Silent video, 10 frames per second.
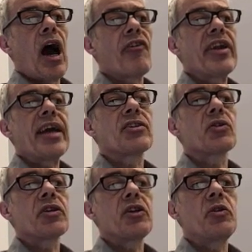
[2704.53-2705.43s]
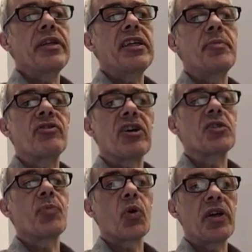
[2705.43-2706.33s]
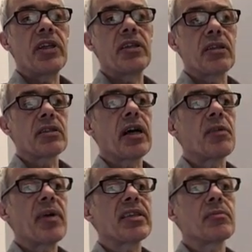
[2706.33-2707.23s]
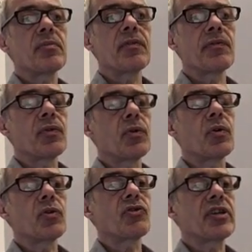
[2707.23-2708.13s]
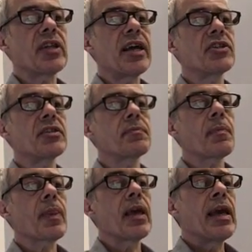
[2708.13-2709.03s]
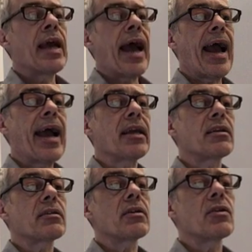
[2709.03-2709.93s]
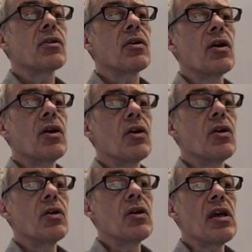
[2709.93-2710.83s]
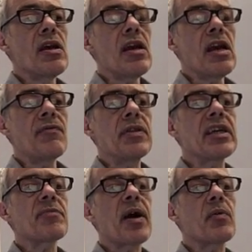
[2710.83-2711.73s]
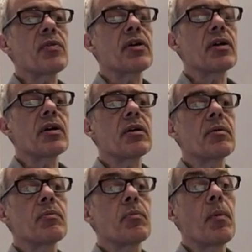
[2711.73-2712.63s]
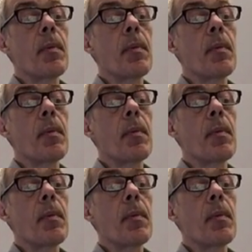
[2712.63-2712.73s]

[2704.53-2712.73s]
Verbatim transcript: RNAs also need to be transported into the cytoplasm for translation. And if you think about the